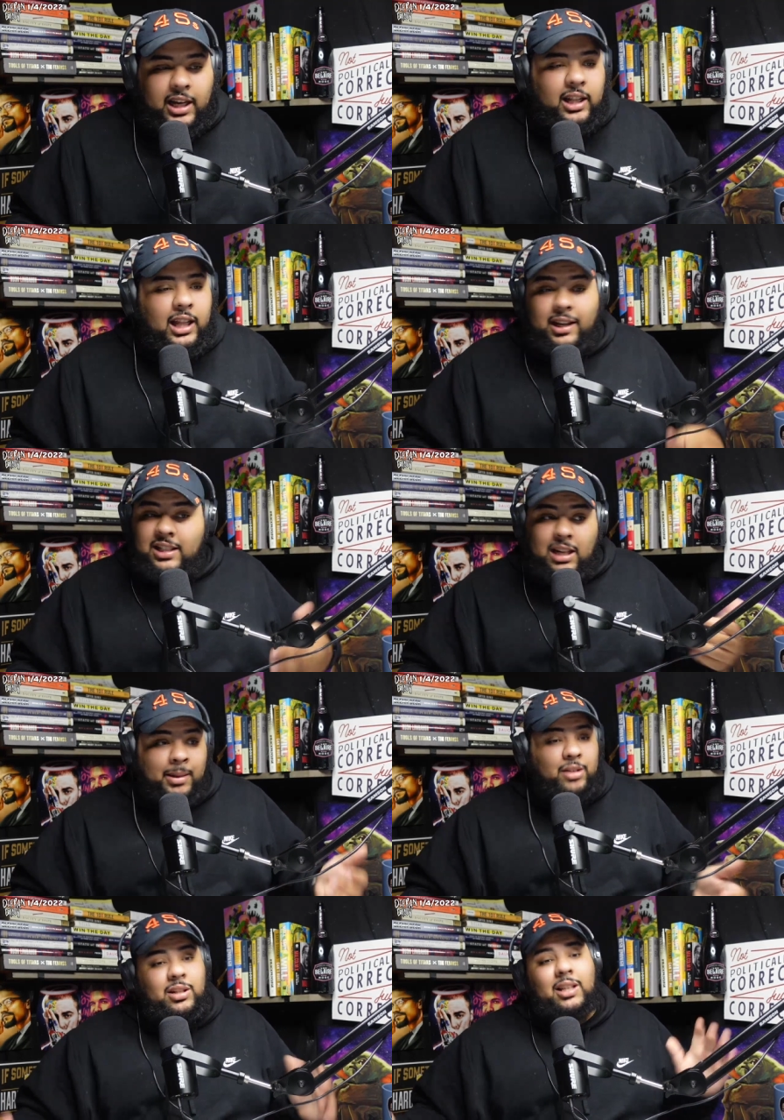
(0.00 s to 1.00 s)
A lot of
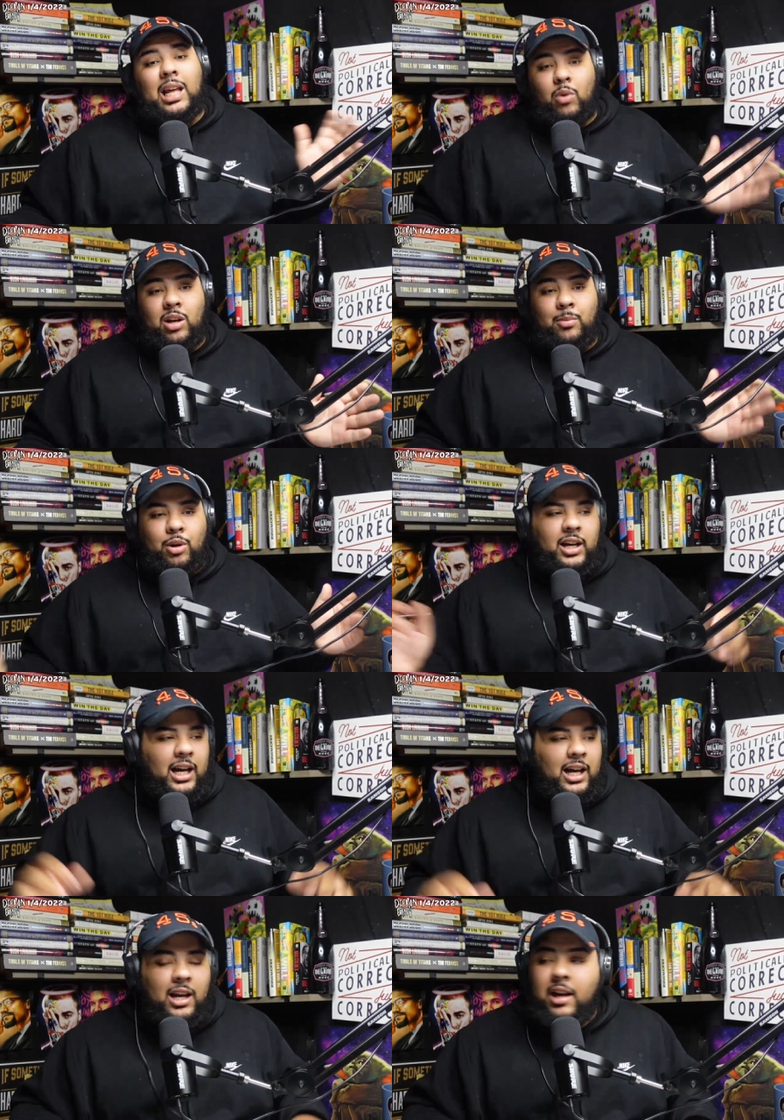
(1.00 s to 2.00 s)
teammates saying they wanted to
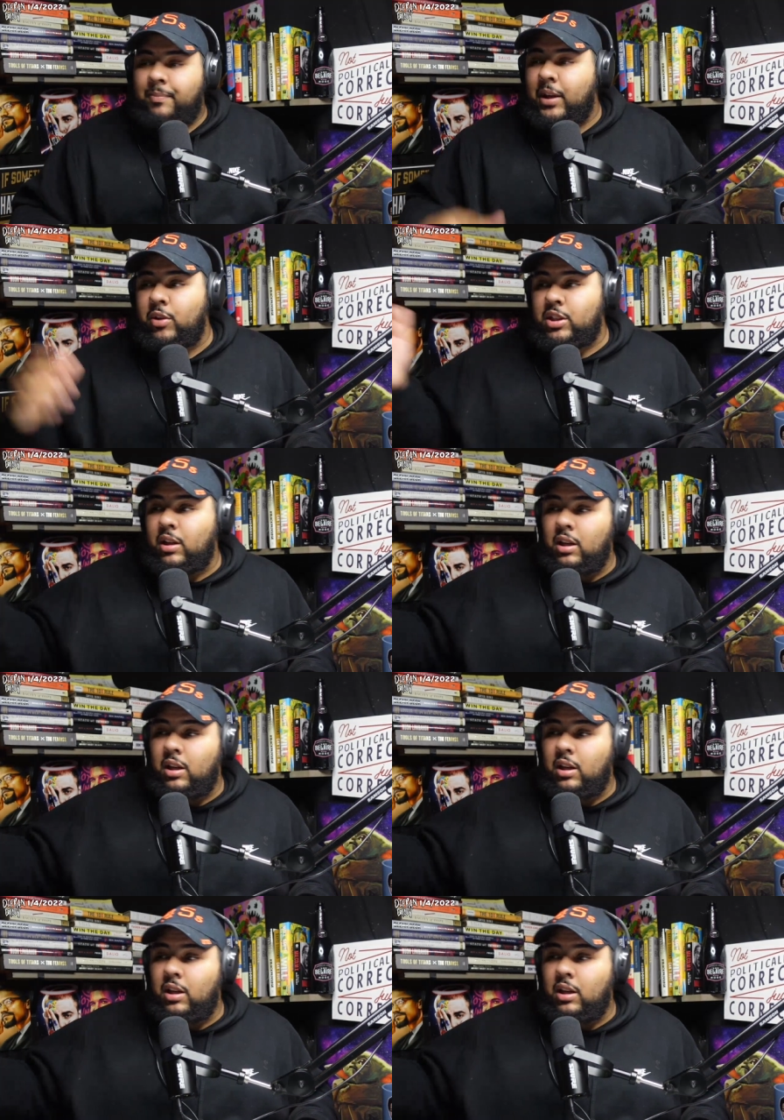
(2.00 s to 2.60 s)
boycott. There was